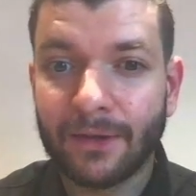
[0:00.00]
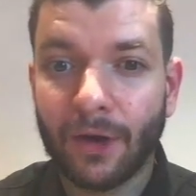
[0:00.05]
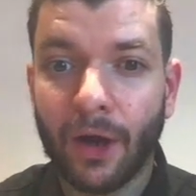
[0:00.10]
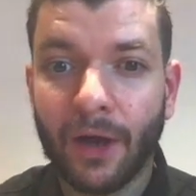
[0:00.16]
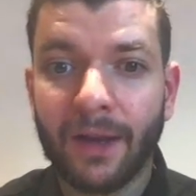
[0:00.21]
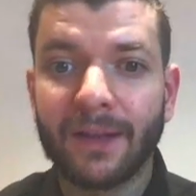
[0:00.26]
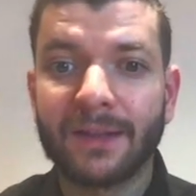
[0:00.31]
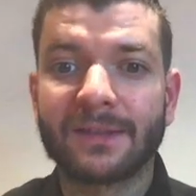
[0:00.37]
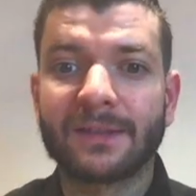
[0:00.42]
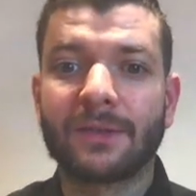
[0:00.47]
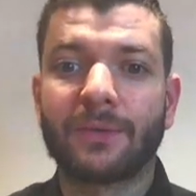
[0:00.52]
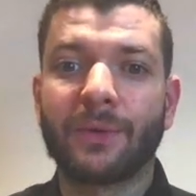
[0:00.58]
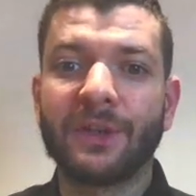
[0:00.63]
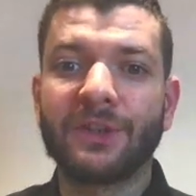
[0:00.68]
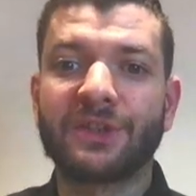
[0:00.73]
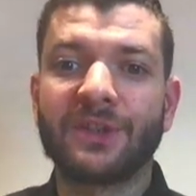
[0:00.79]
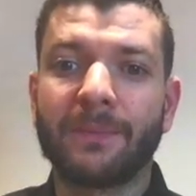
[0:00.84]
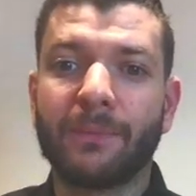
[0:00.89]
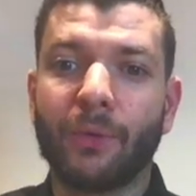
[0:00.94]
audience
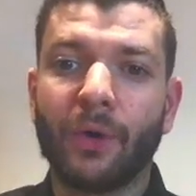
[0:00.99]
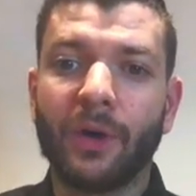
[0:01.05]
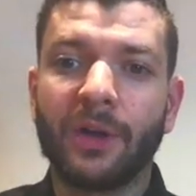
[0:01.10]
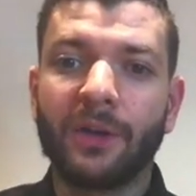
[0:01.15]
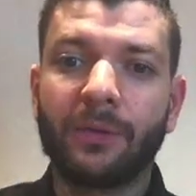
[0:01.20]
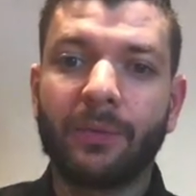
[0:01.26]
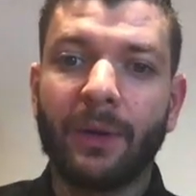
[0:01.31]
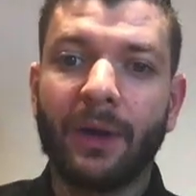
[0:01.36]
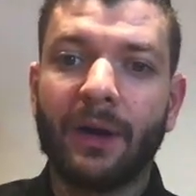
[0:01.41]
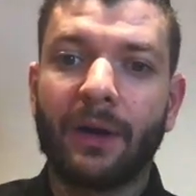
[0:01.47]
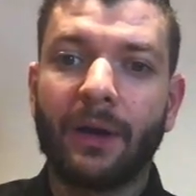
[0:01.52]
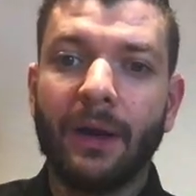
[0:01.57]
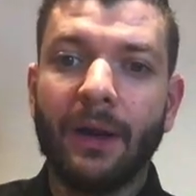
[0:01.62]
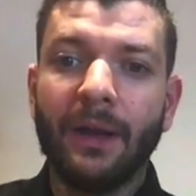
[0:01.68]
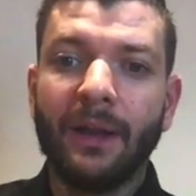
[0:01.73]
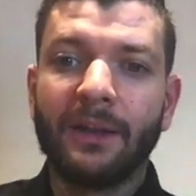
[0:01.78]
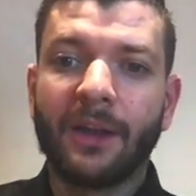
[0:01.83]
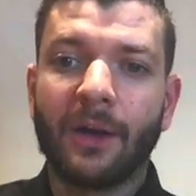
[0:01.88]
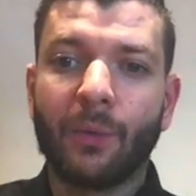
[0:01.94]
reached the point where
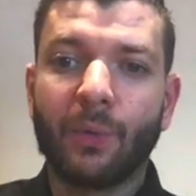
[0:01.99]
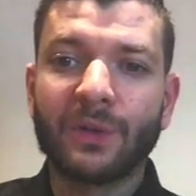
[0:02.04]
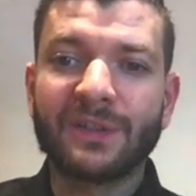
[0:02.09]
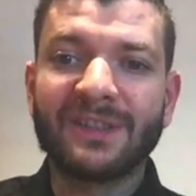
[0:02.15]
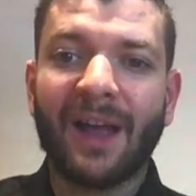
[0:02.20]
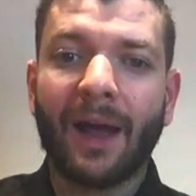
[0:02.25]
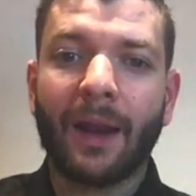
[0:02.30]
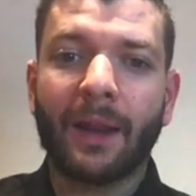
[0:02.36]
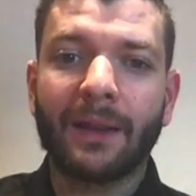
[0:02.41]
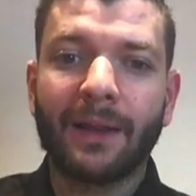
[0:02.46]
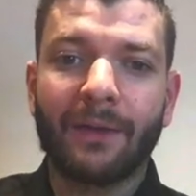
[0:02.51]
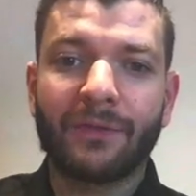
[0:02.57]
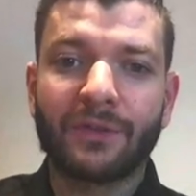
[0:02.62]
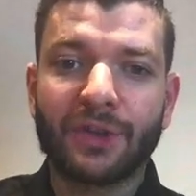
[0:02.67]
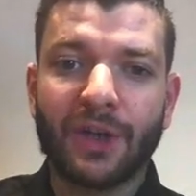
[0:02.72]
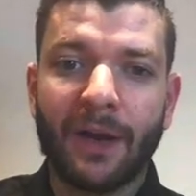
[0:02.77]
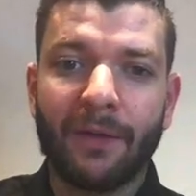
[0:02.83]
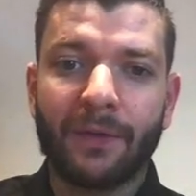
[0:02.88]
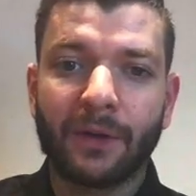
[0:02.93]
there was not enough
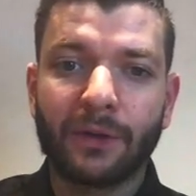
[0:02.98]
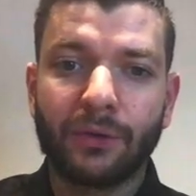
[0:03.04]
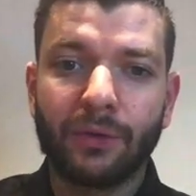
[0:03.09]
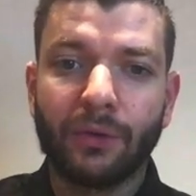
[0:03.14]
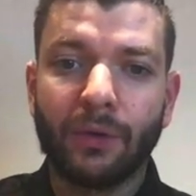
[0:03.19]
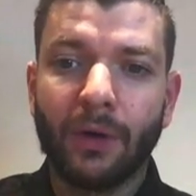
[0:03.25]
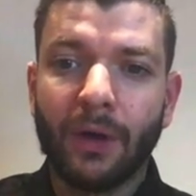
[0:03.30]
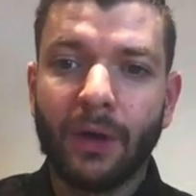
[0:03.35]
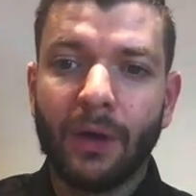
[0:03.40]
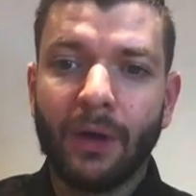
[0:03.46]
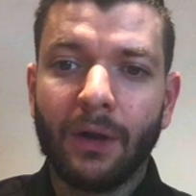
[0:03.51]
traffic to,